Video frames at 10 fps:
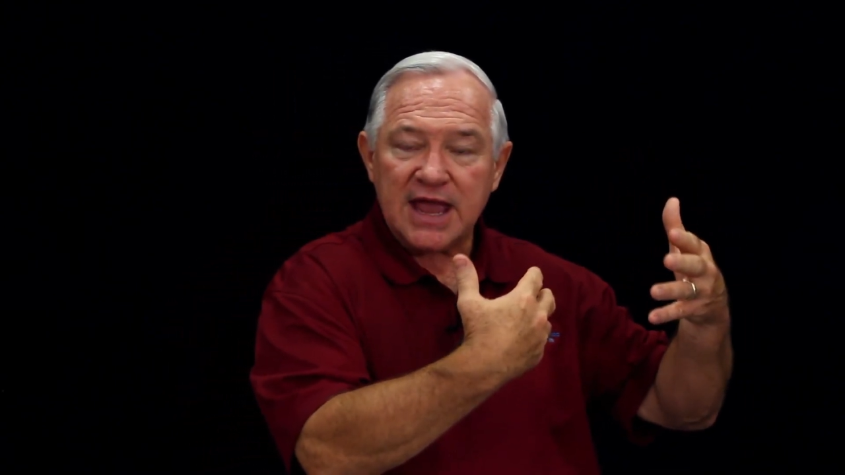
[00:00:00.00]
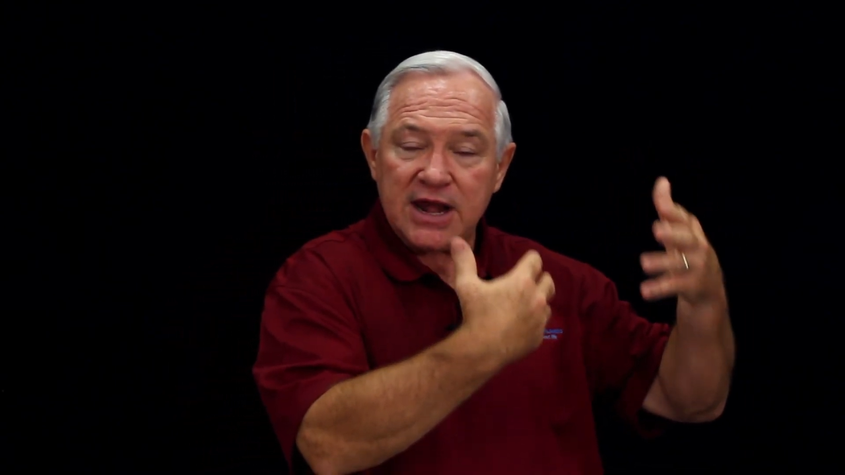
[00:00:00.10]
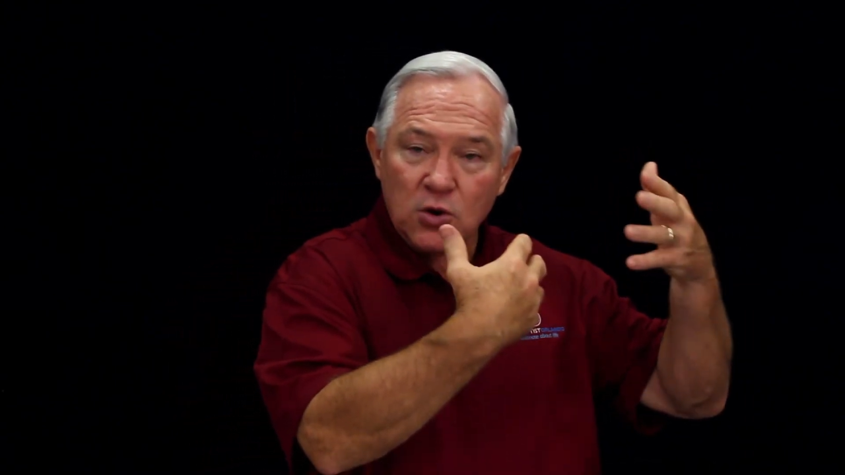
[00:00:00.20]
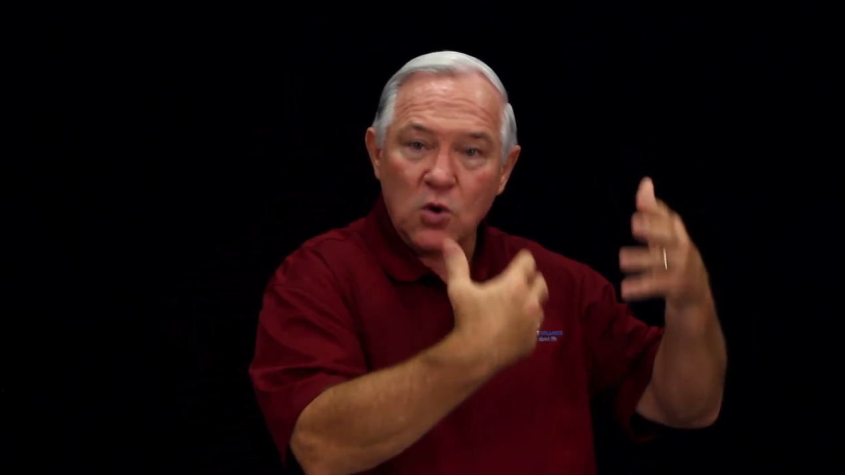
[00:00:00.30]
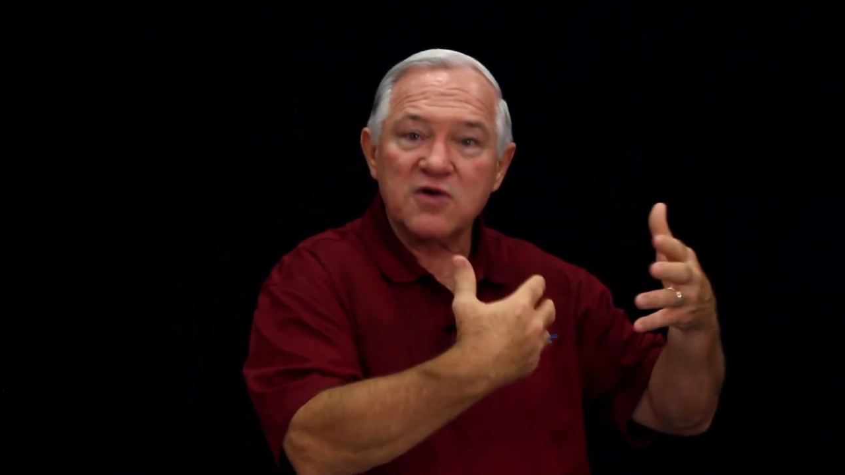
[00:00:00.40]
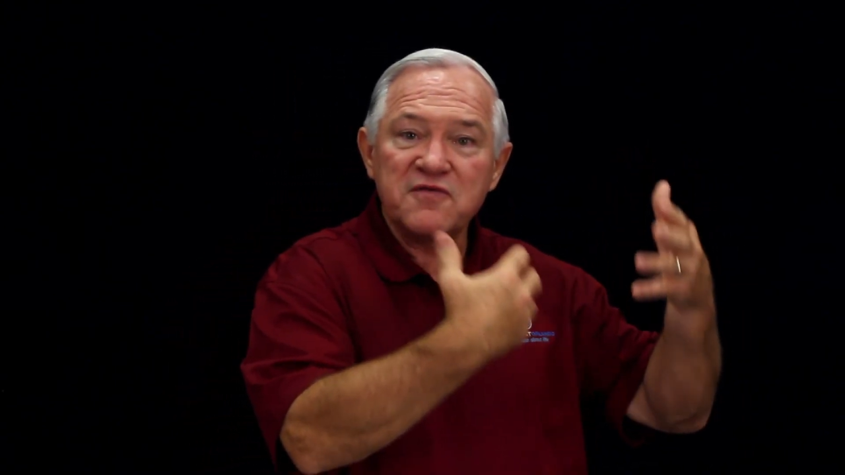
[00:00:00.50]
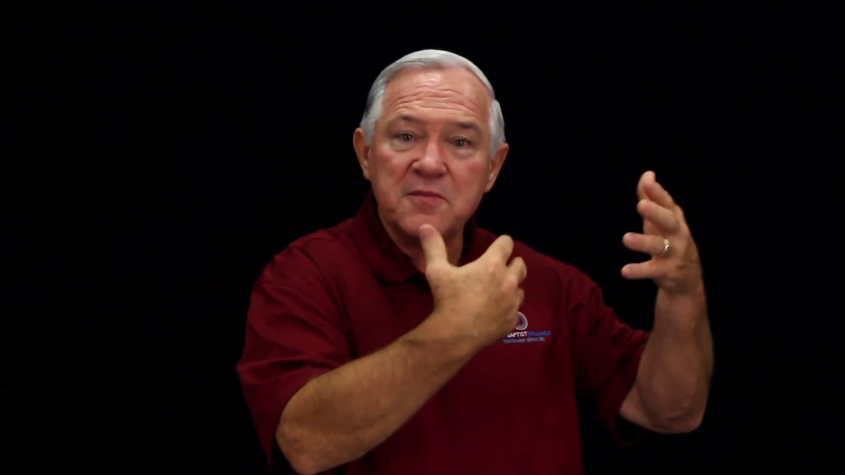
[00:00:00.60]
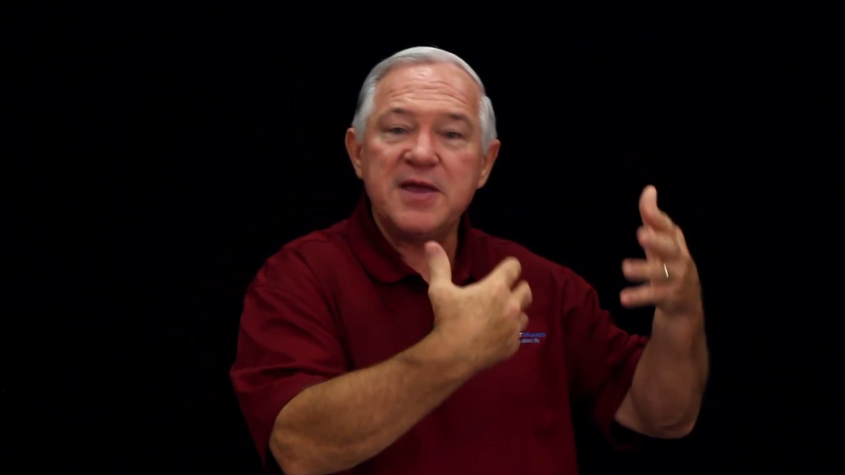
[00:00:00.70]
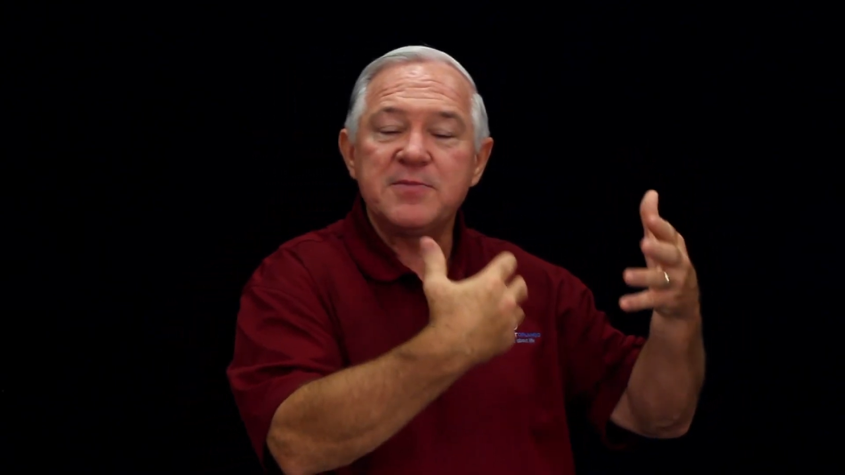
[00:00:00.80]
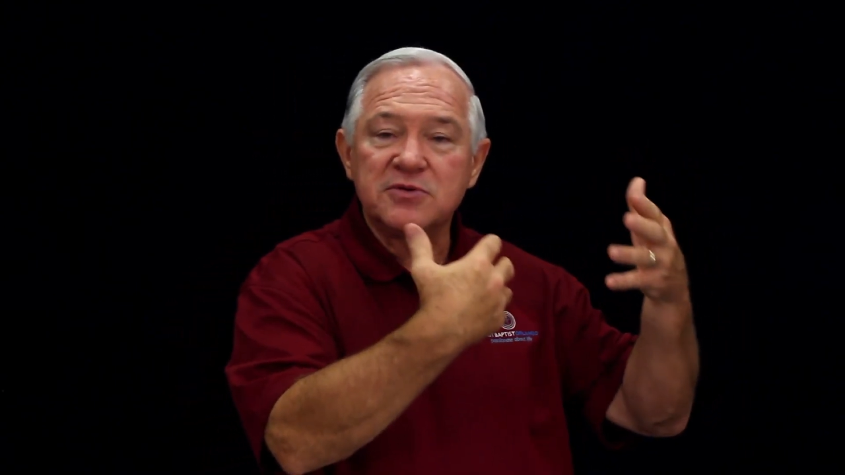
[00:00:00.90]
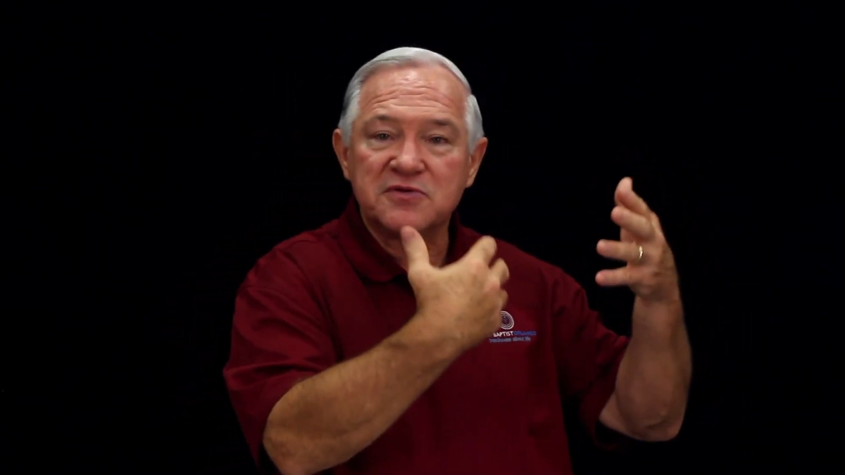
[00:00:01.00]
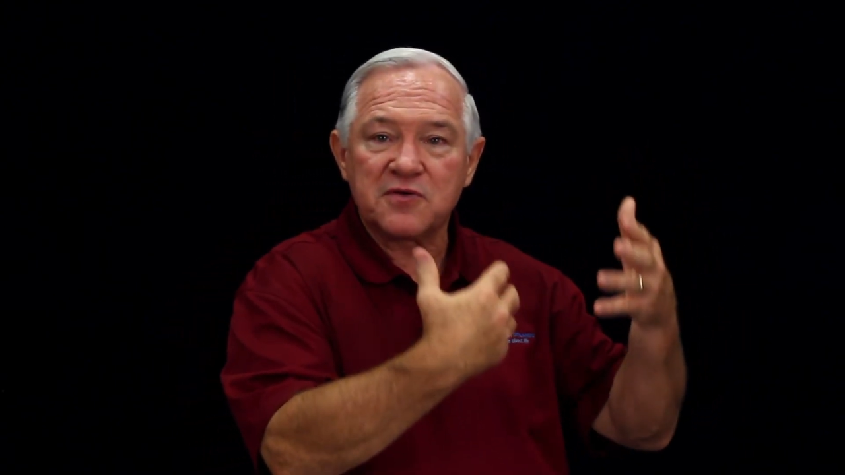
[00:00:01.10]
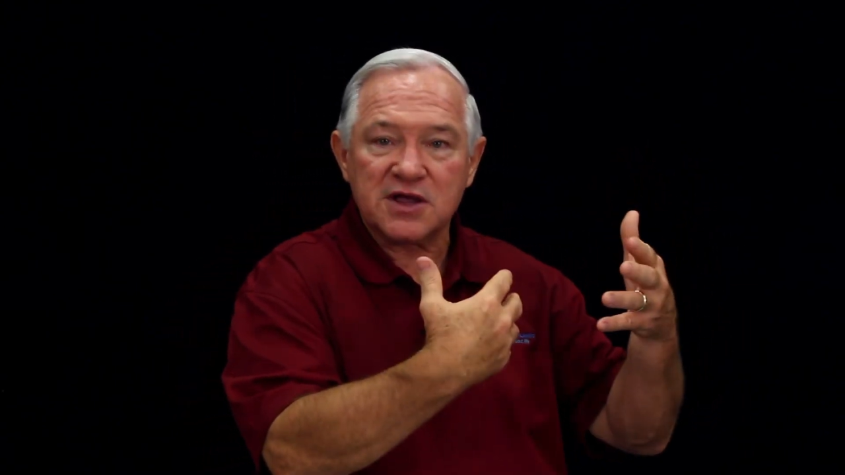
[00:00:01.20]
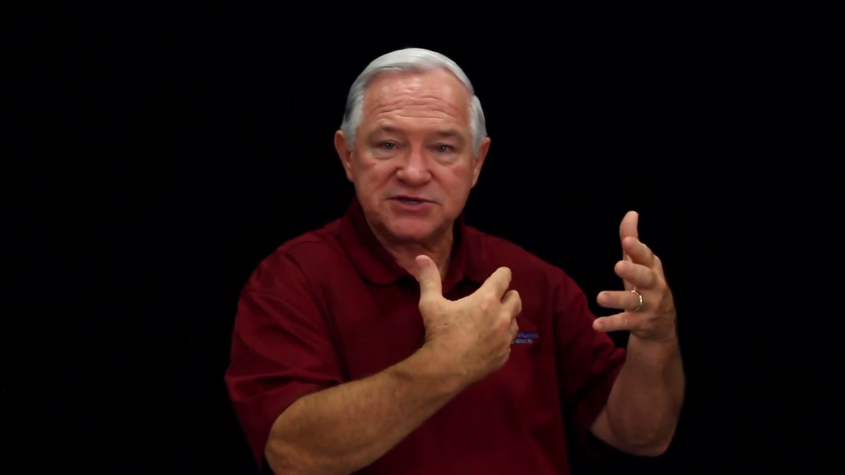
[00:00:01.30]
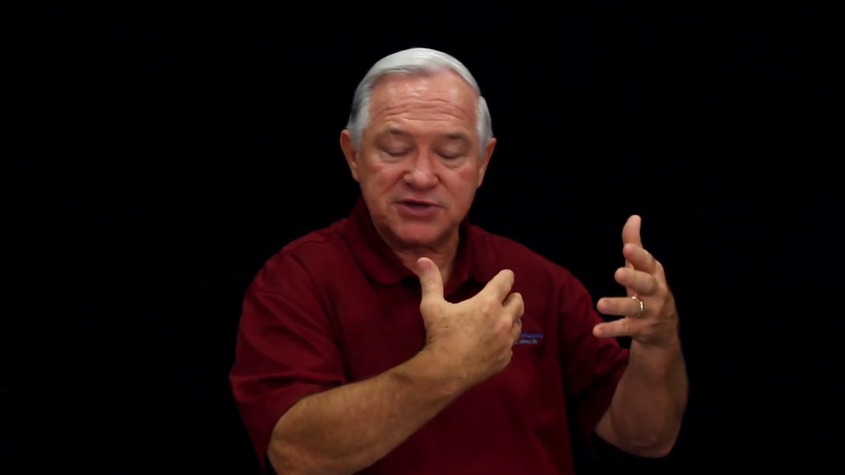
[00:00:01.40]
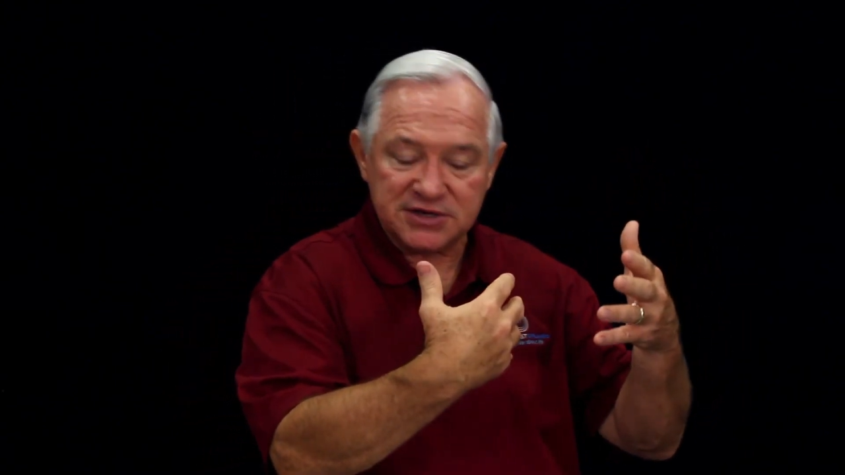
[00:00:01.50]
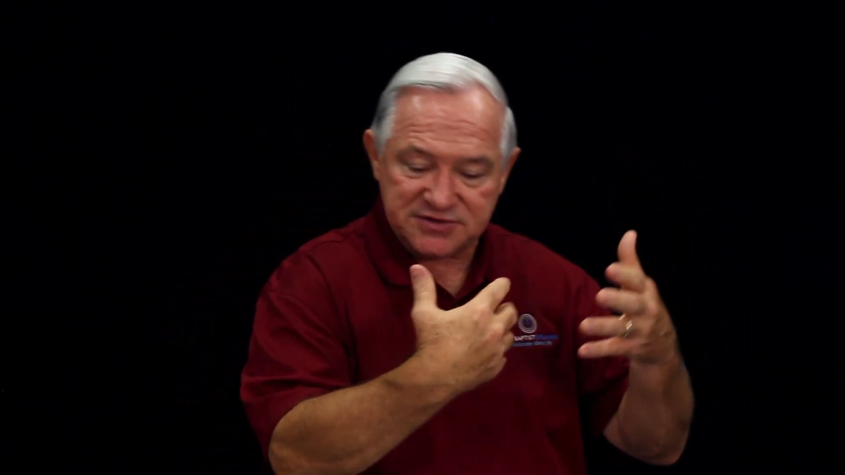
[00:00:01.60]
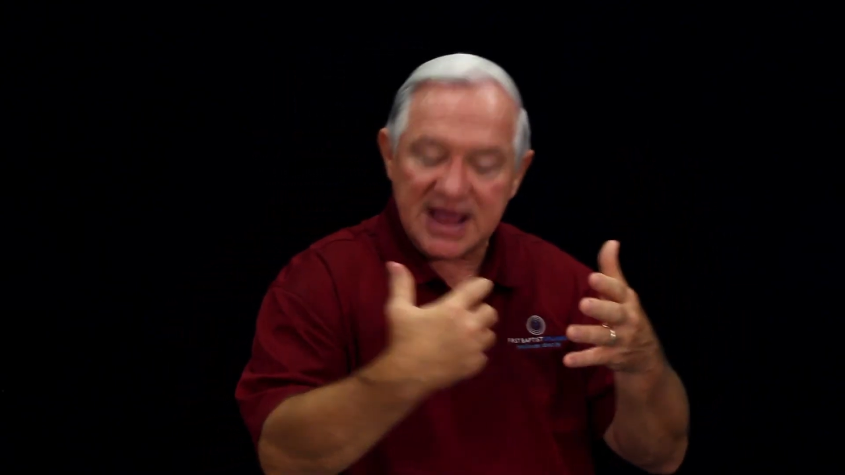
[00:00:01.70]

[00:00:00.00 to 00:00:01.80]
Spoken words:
And in order for people to trust us,